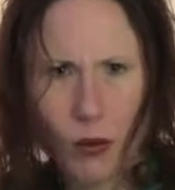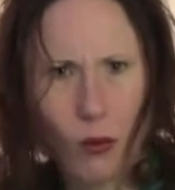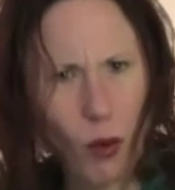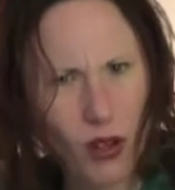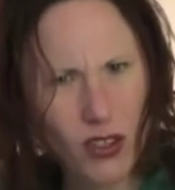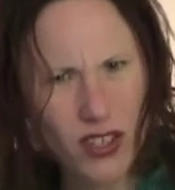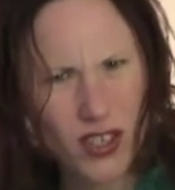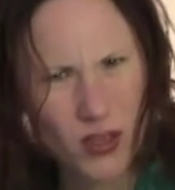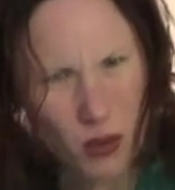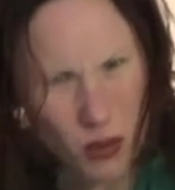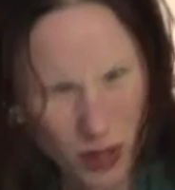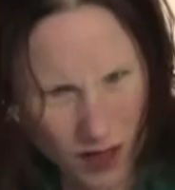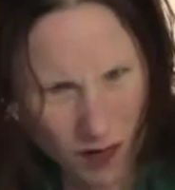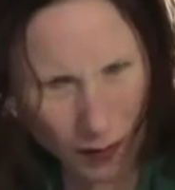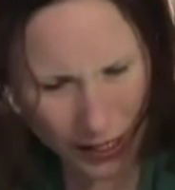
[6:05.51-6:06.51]
What
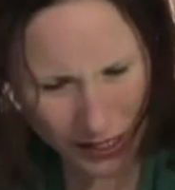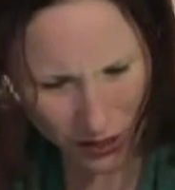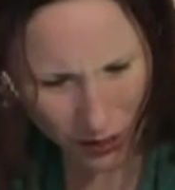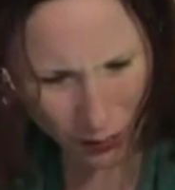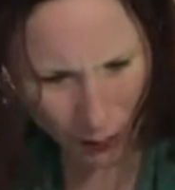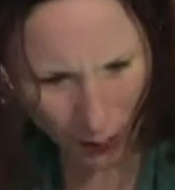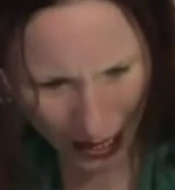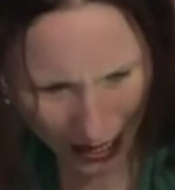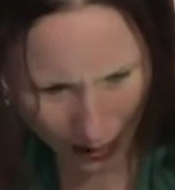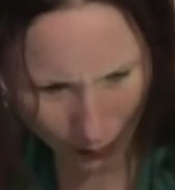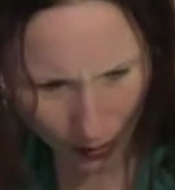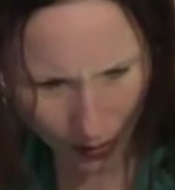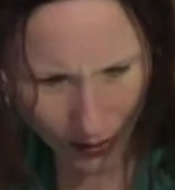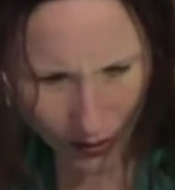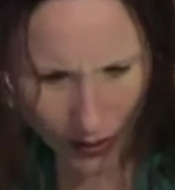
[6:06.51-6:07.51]
sort of magical
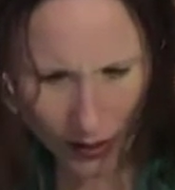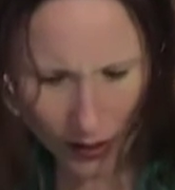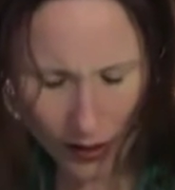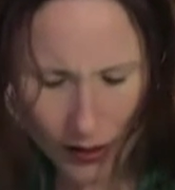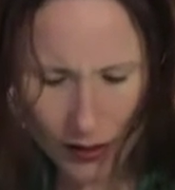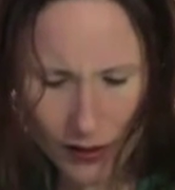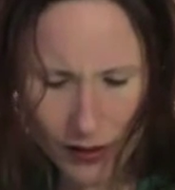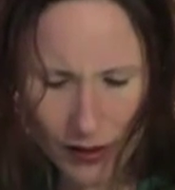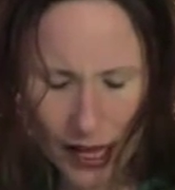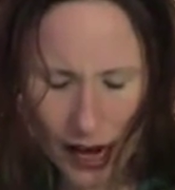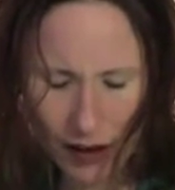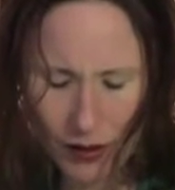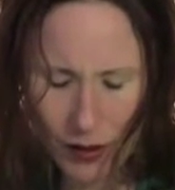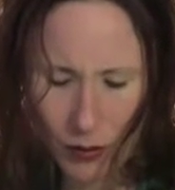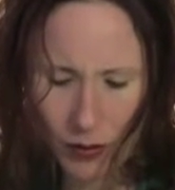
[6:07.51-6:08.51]
power?
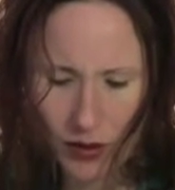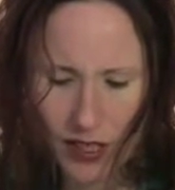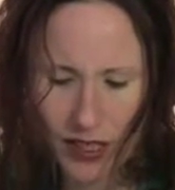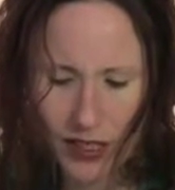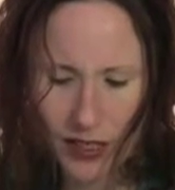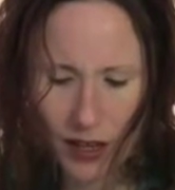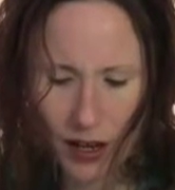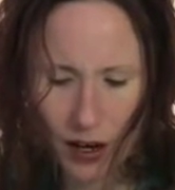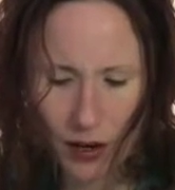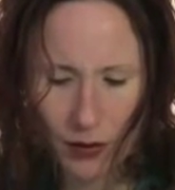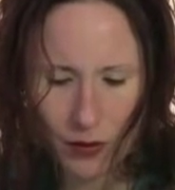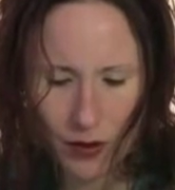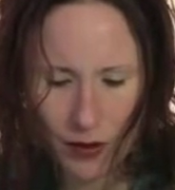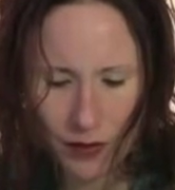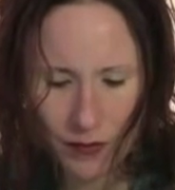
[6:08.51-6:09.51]
Harry wanted to know.
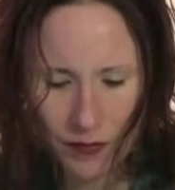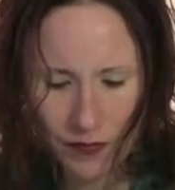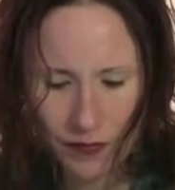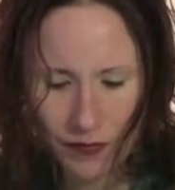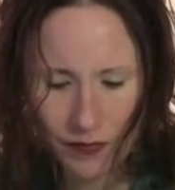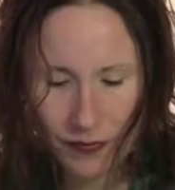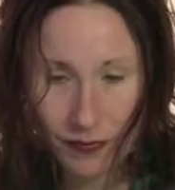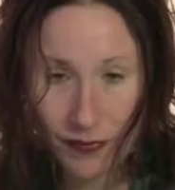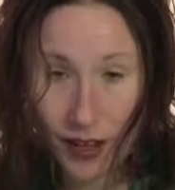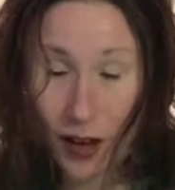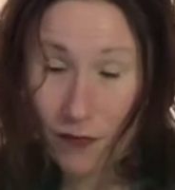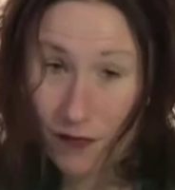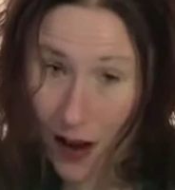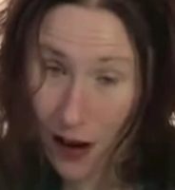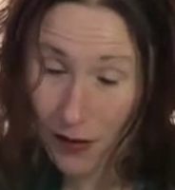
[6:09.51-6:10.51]
A
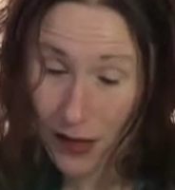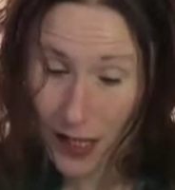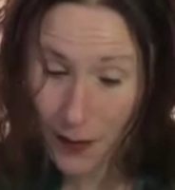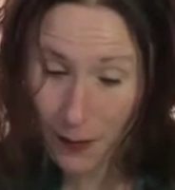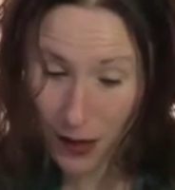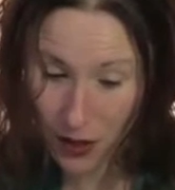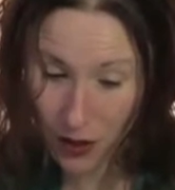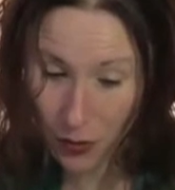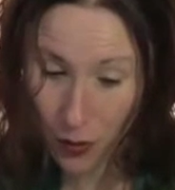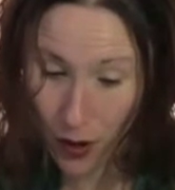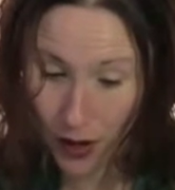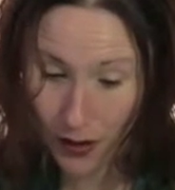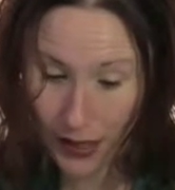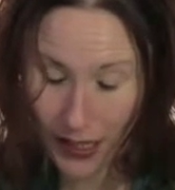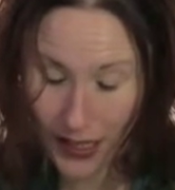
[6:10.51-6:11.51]
very special
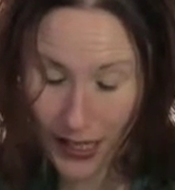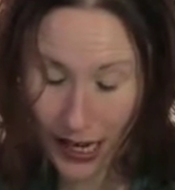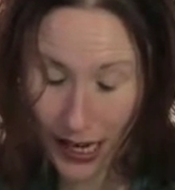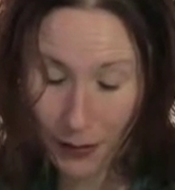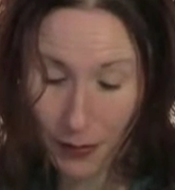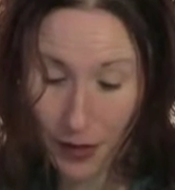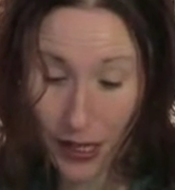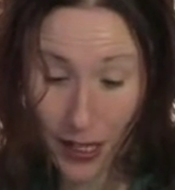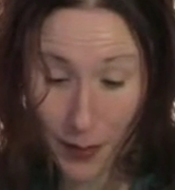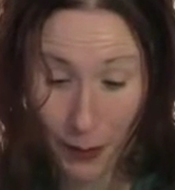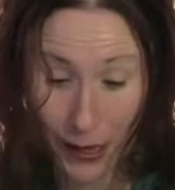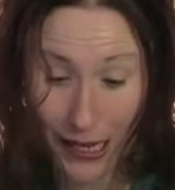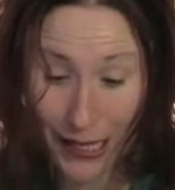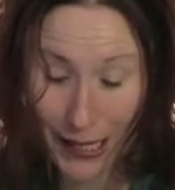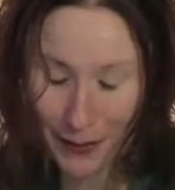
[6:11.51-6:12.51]
one,
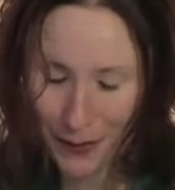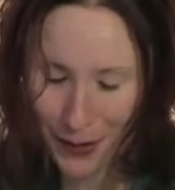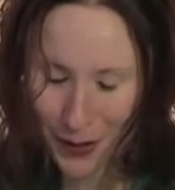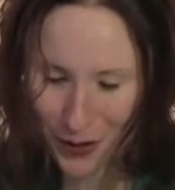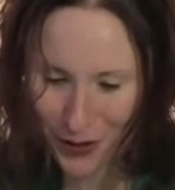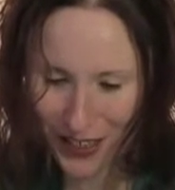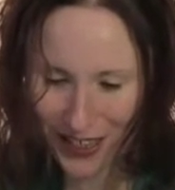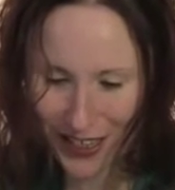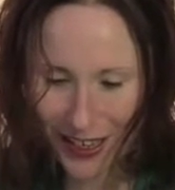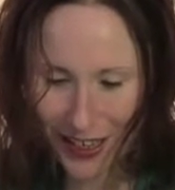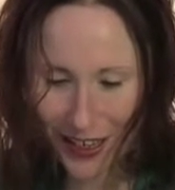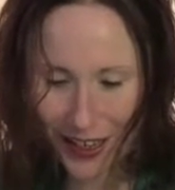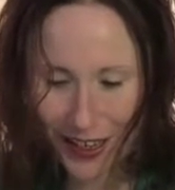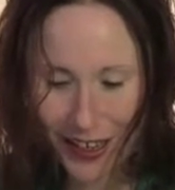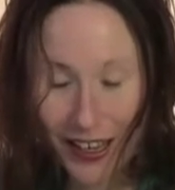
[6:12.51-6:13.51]
explained Mildred.
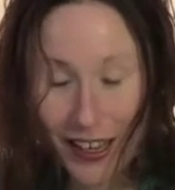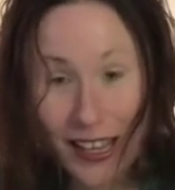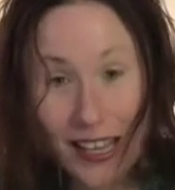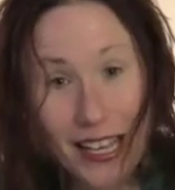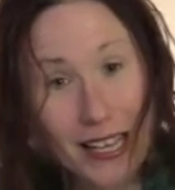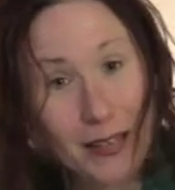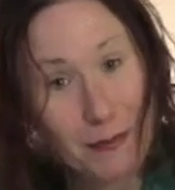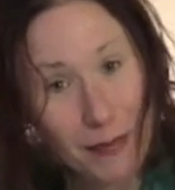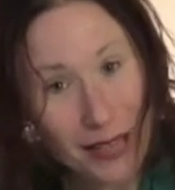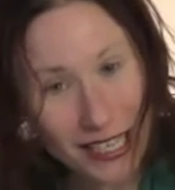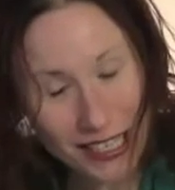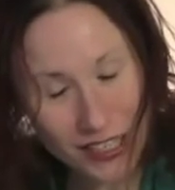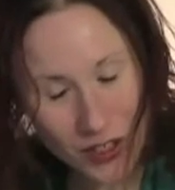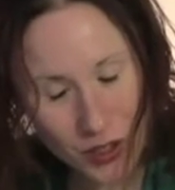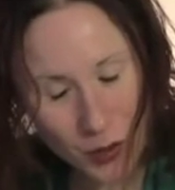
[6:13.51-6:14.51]
It
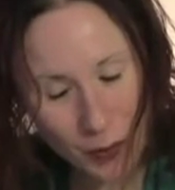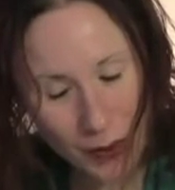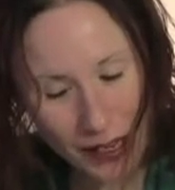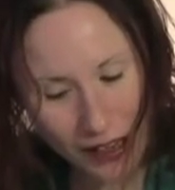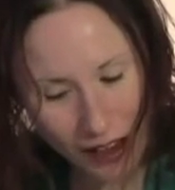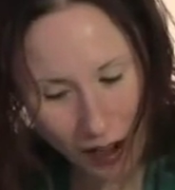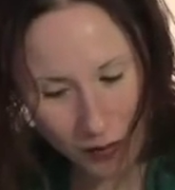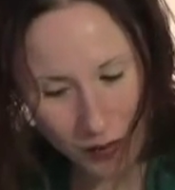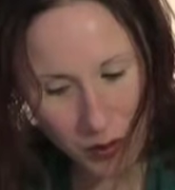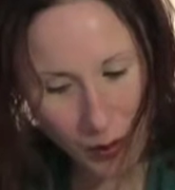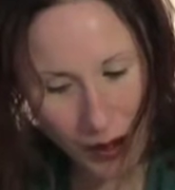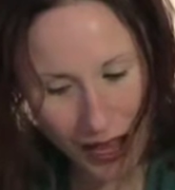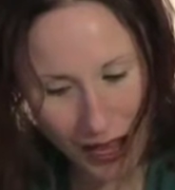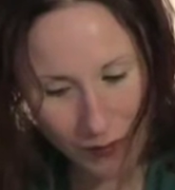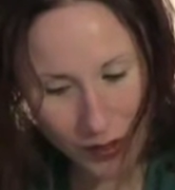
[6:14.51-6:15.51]
means you'll be loved
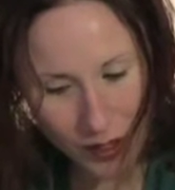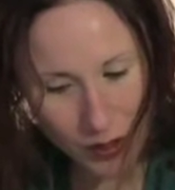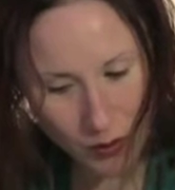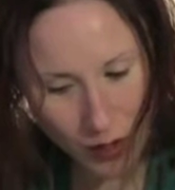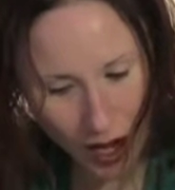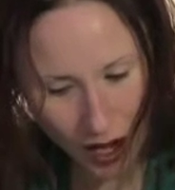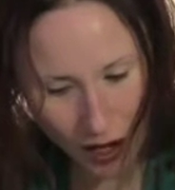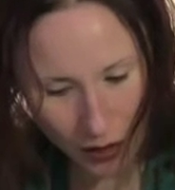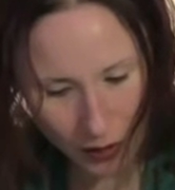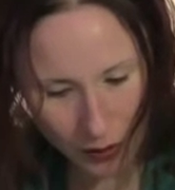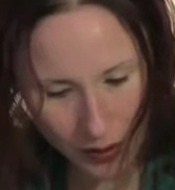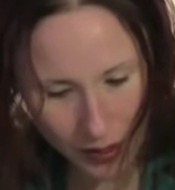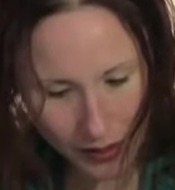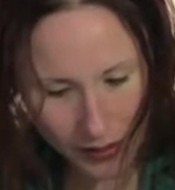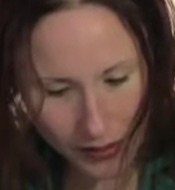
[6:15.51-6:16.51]
wherever you go.
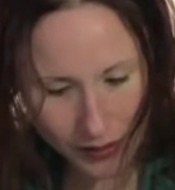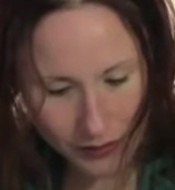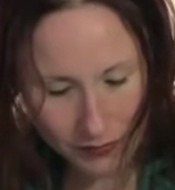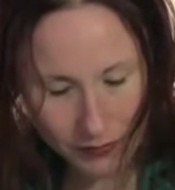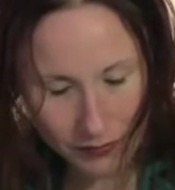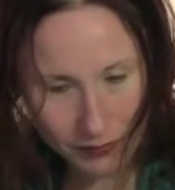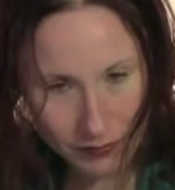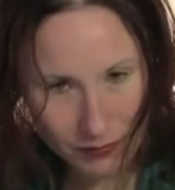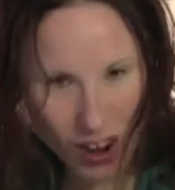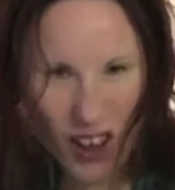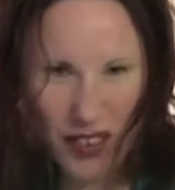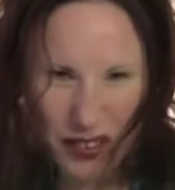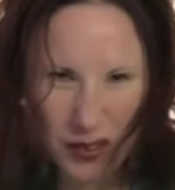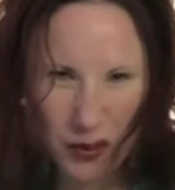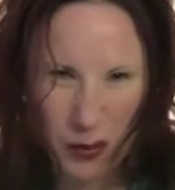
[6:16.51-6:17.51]

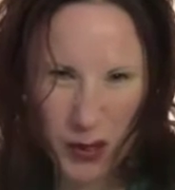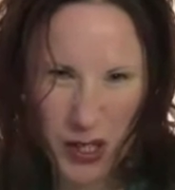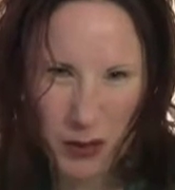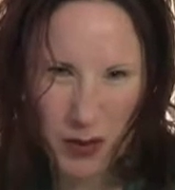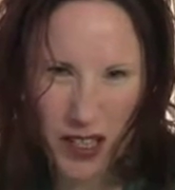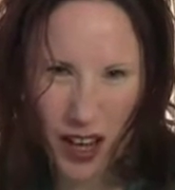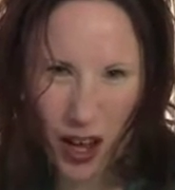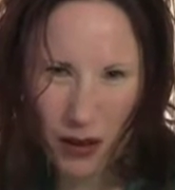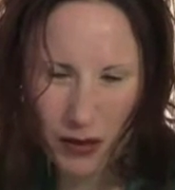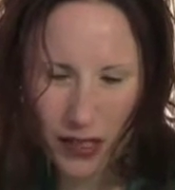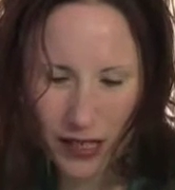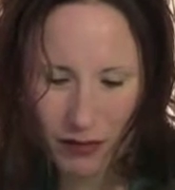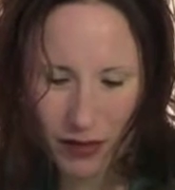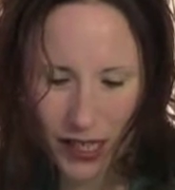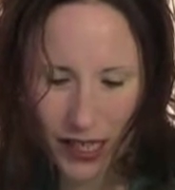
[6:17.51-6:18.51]
I think the witch was
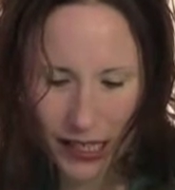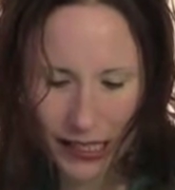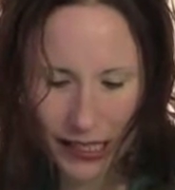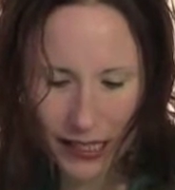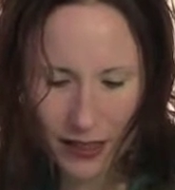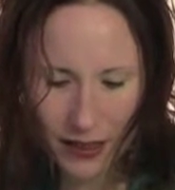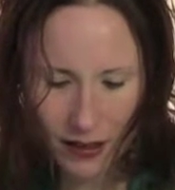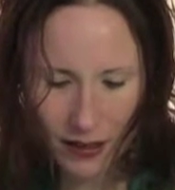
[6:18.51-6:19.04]
lonely, really.